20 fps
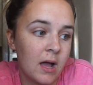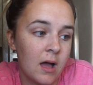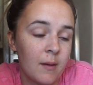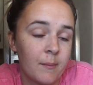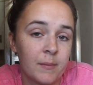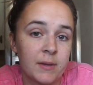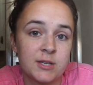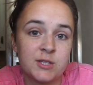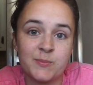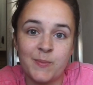
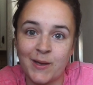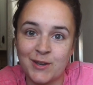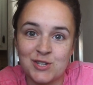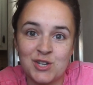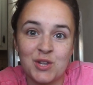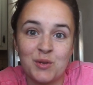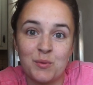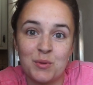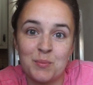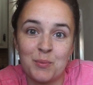
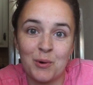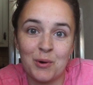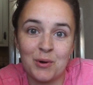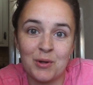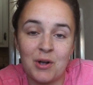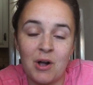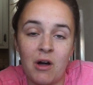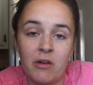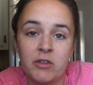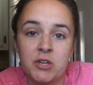especially with border
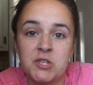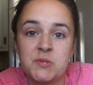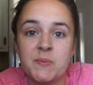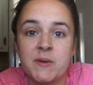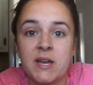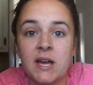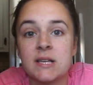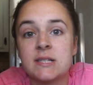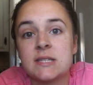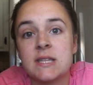collies,
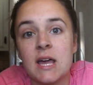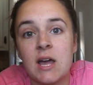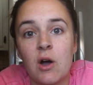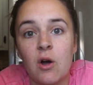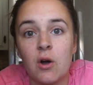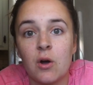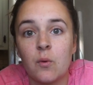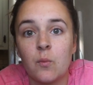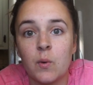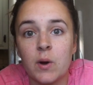because they
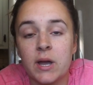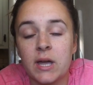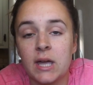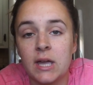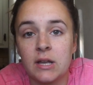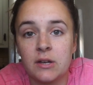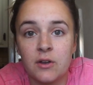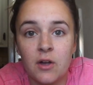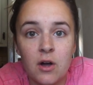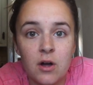are
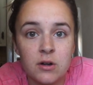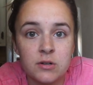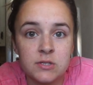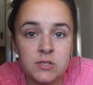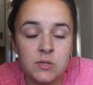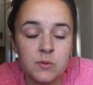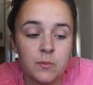working dogs.